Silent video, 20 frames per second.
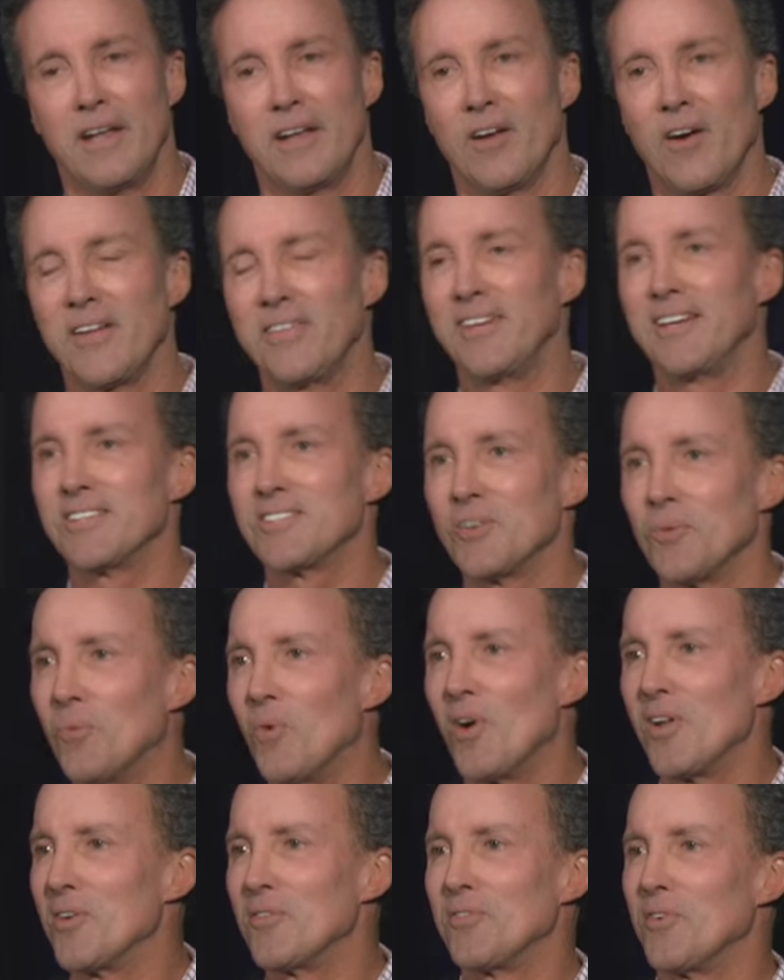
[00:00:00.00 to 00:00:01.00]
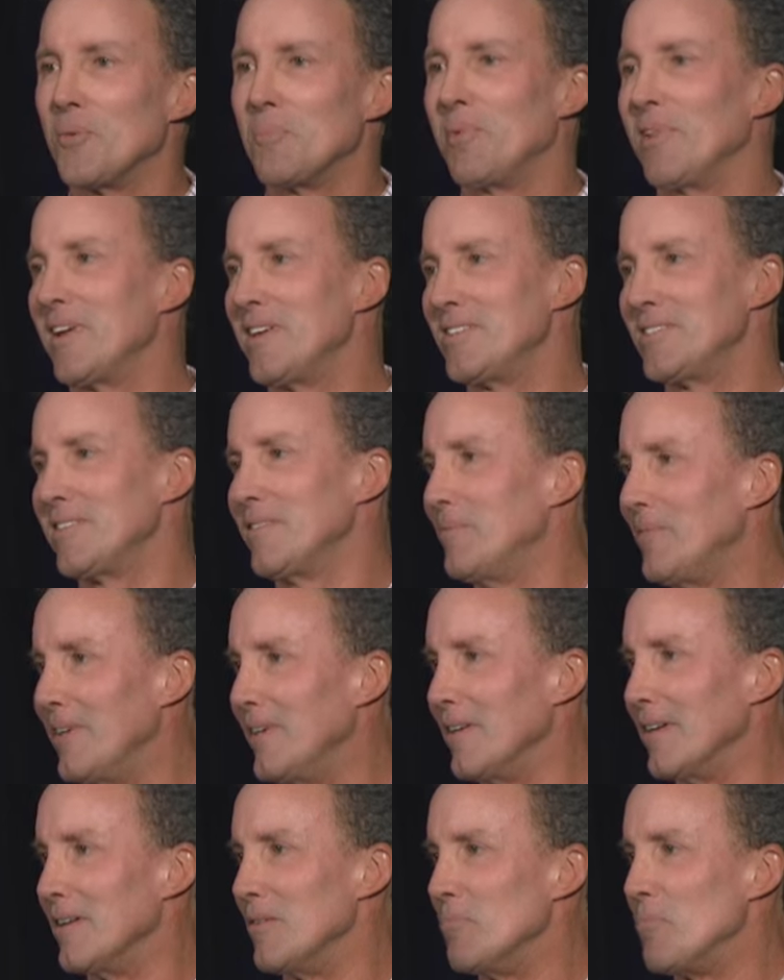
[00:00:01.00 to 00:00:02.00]
Now, I think it's a wonderful place to
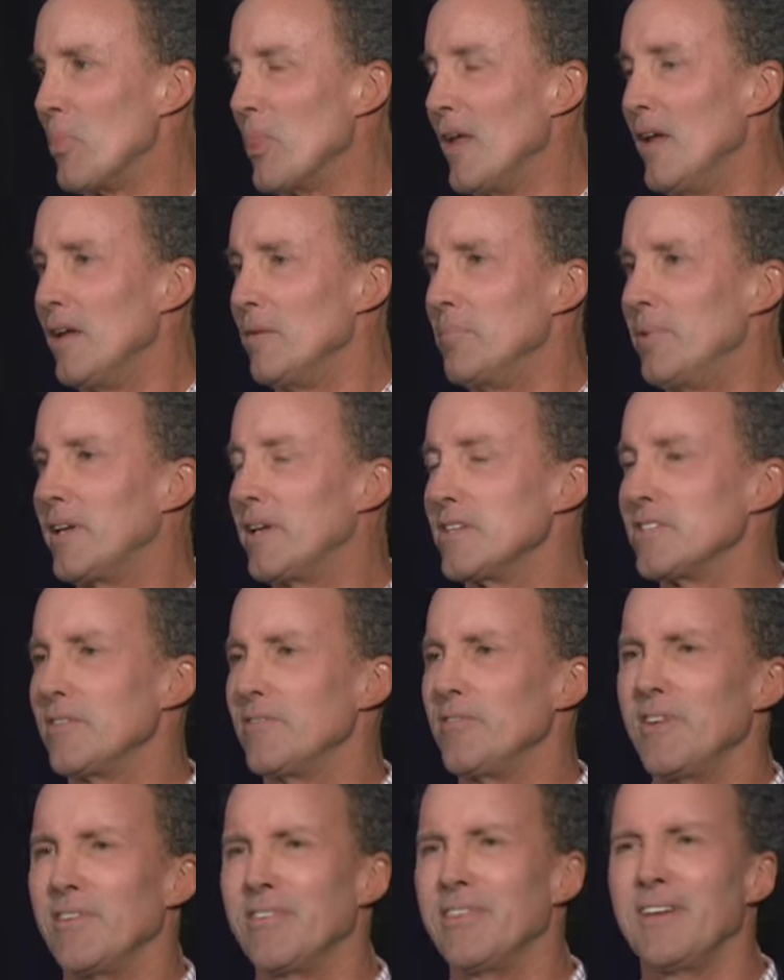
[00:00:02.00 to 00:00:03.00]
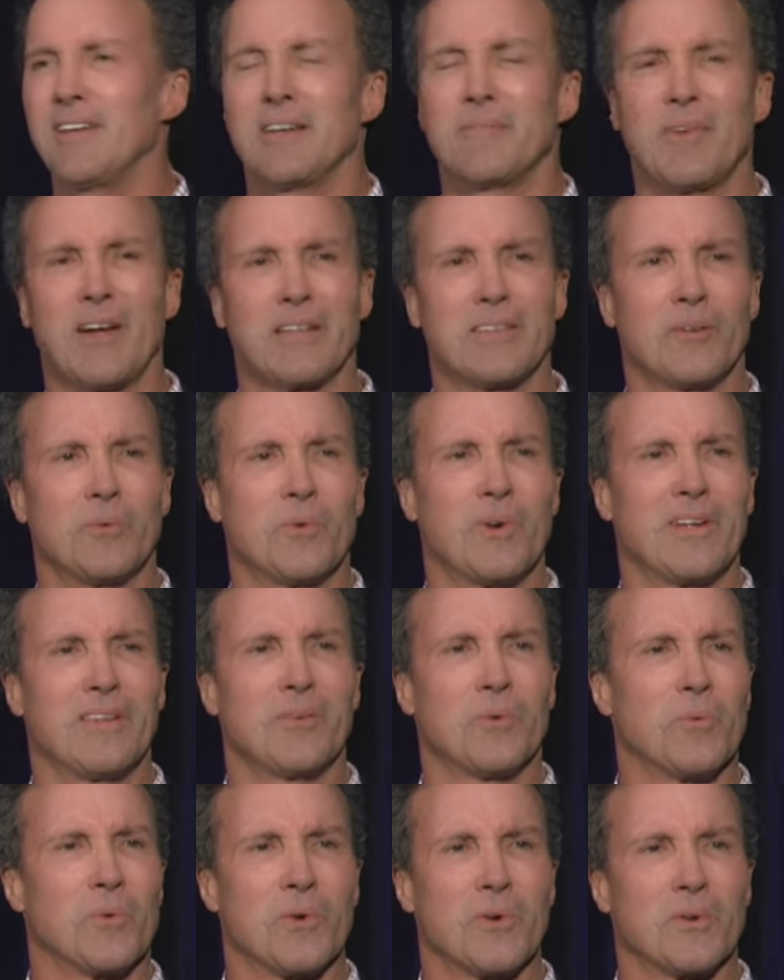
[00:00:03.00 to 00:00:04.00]
be in, because if you think about the way
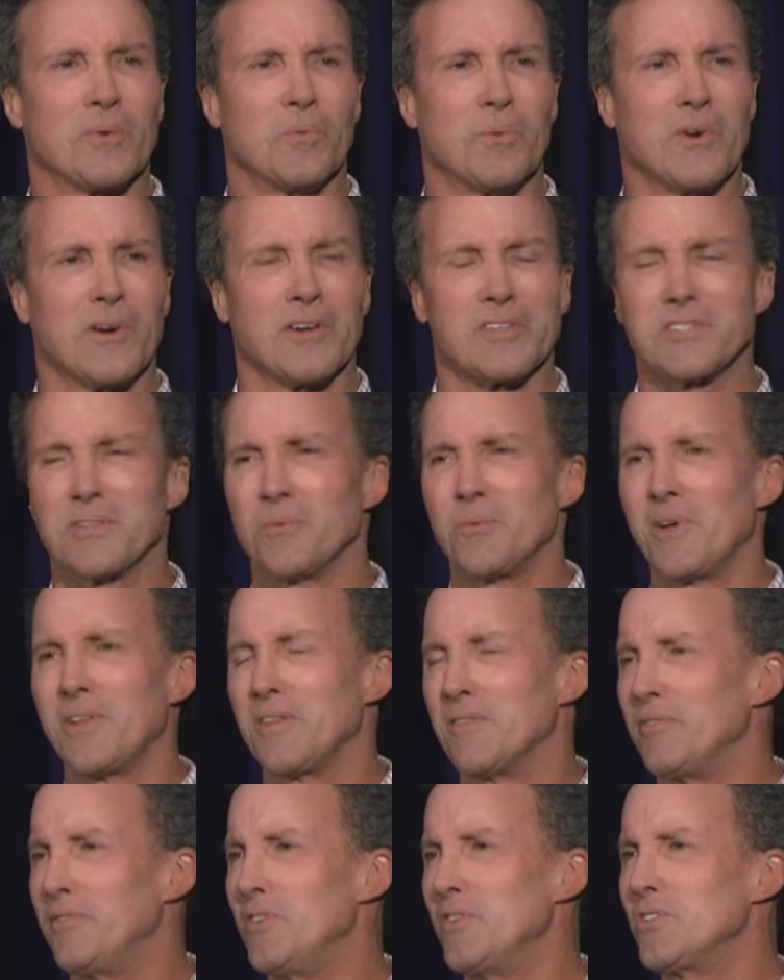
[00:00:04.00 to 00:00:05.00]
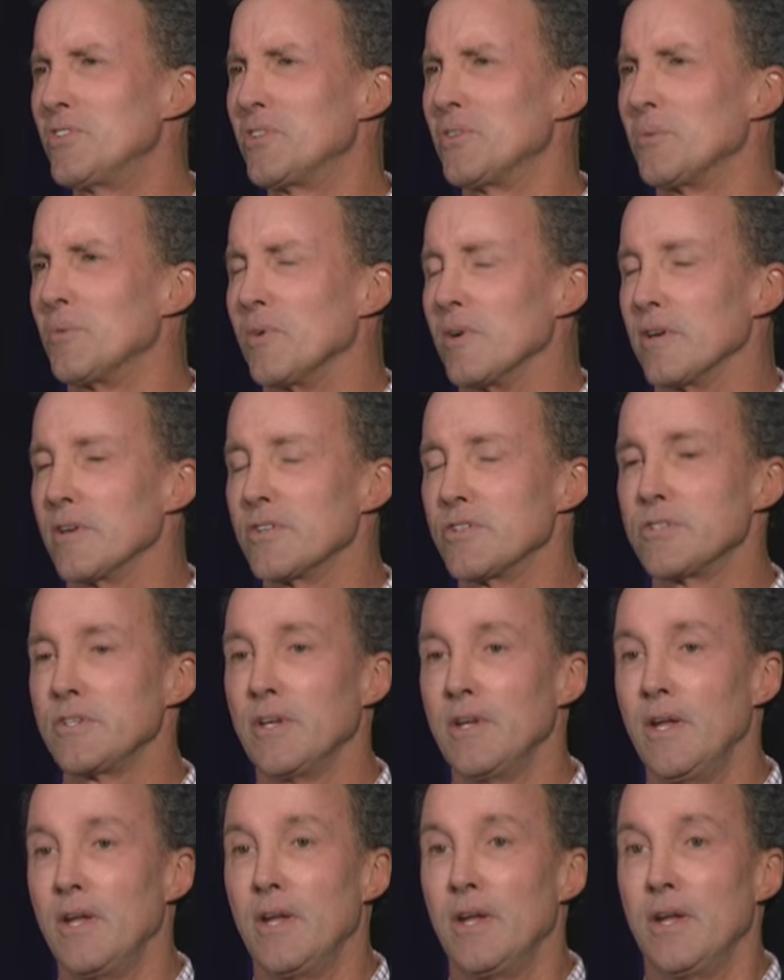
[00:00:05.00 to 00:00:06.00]
the world works, the way the future works,
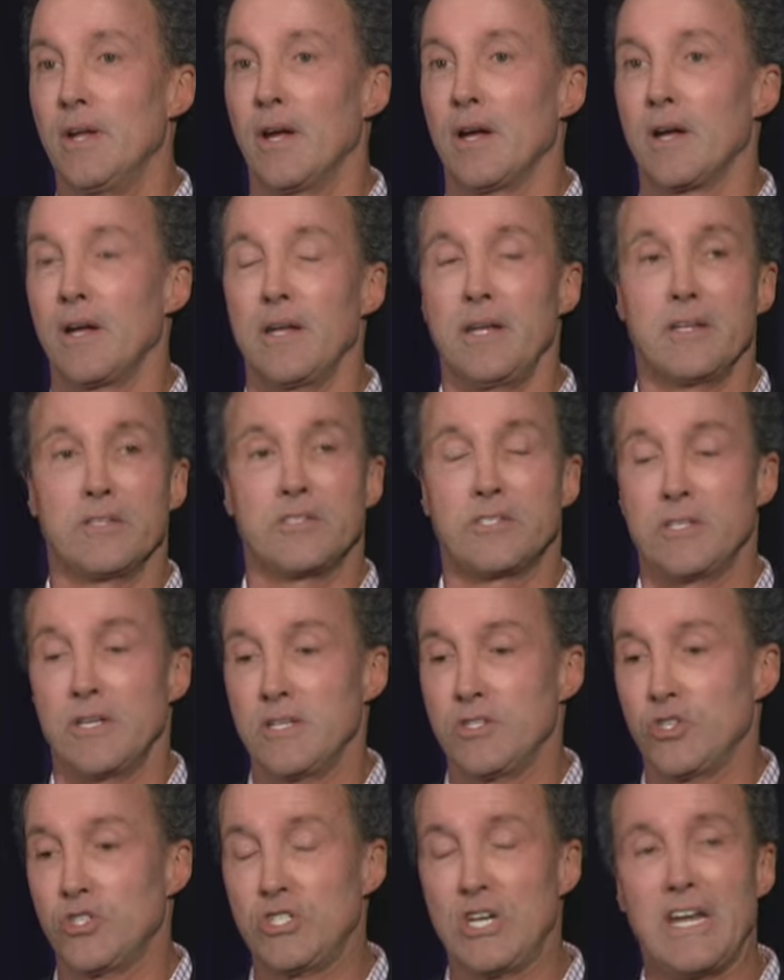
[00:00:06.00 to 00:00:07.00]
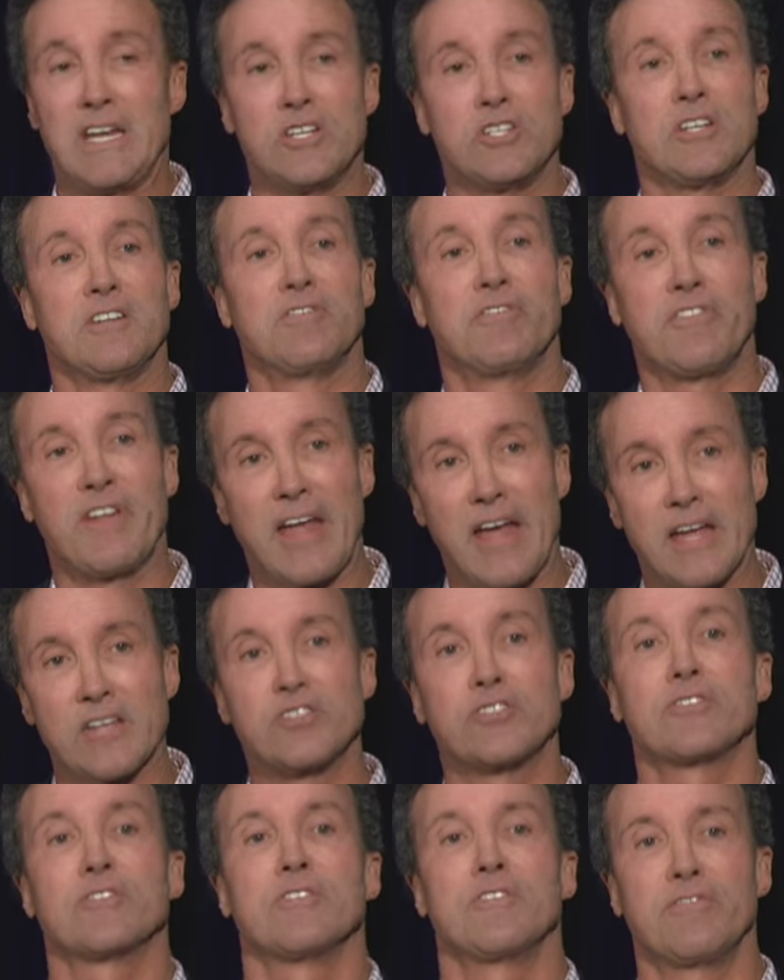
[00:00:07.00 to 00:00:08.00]
it's changing
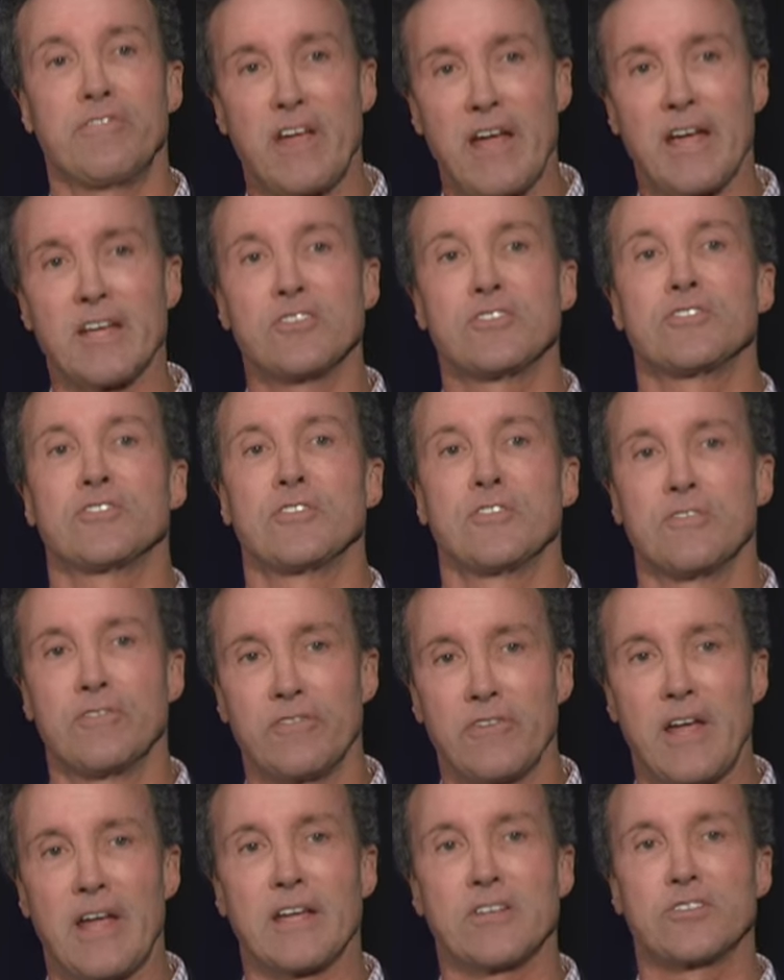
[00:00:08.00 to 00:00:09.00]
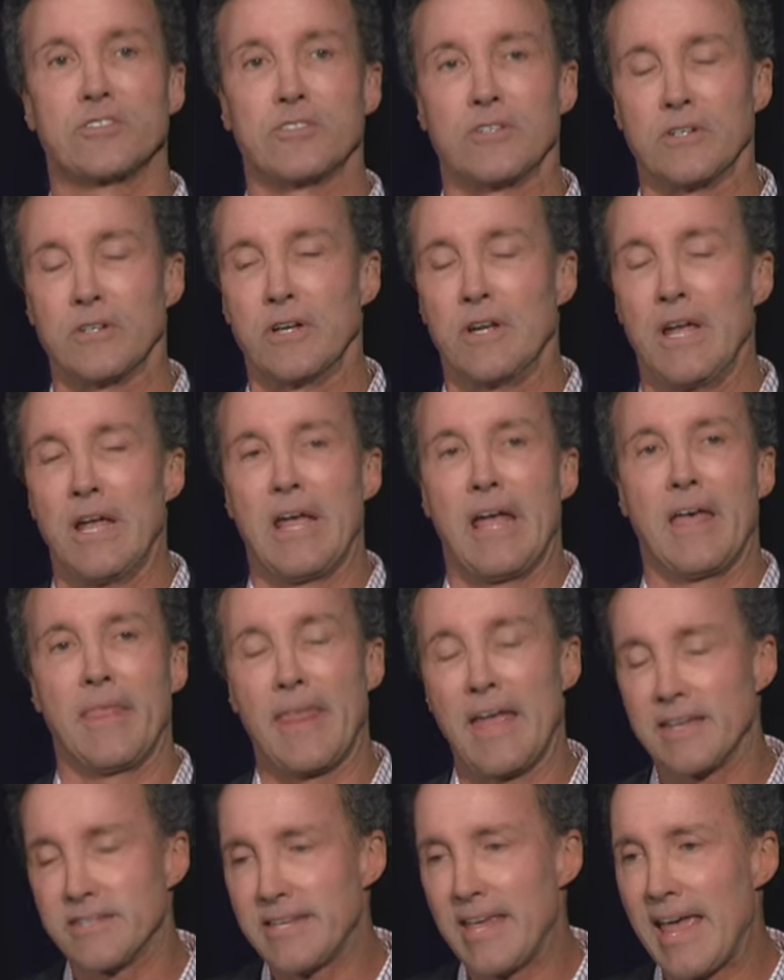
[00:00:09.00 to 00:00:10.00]
faster and faster and faster.
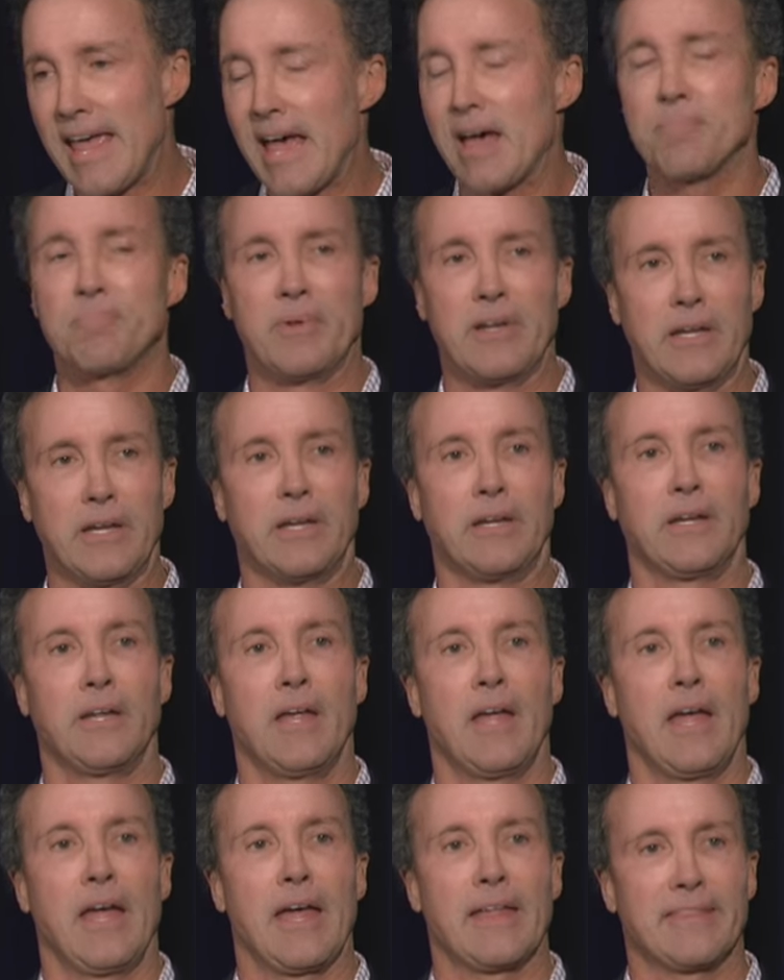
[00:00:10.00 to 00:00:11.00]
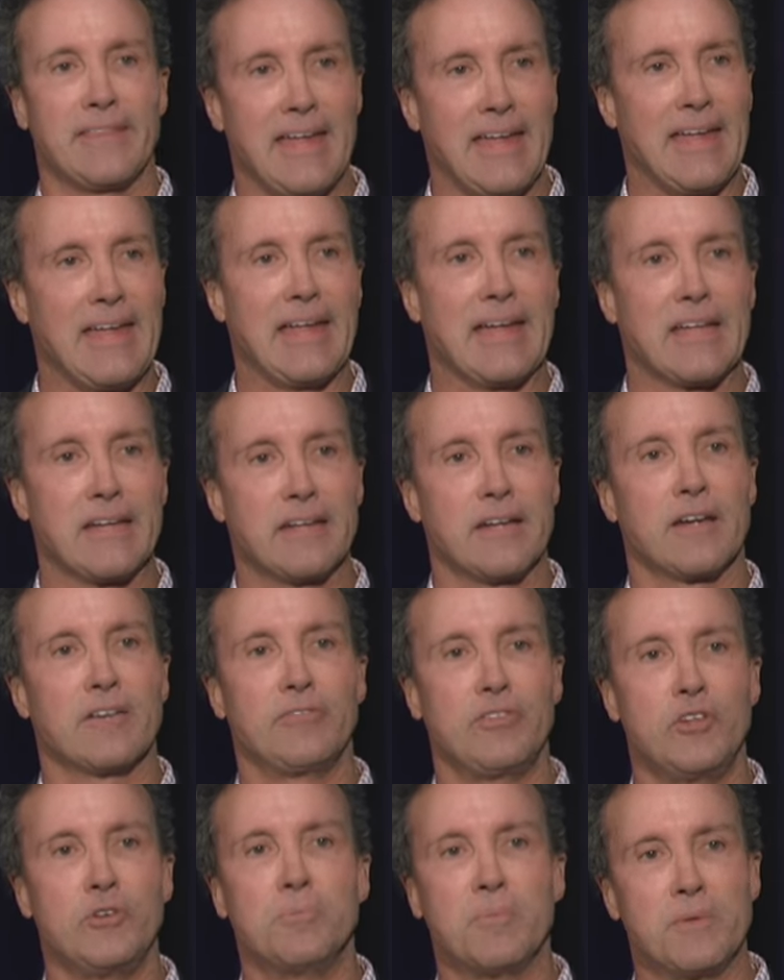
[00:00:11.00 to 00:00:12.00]
And that's happening at the hand
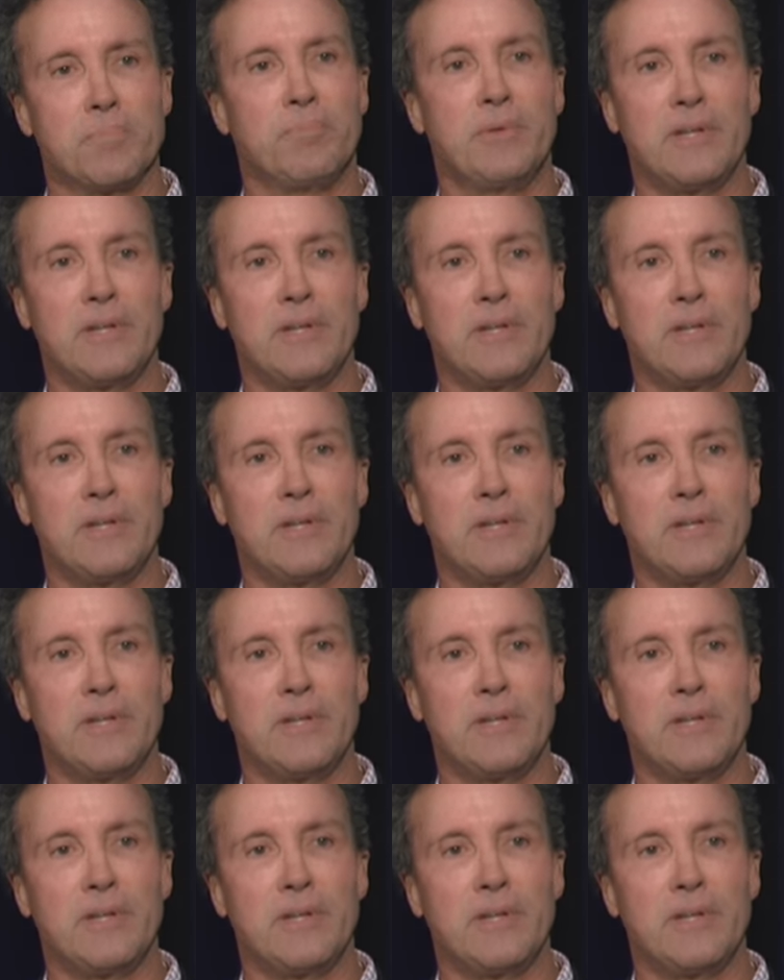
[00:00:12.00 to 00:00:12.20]
of human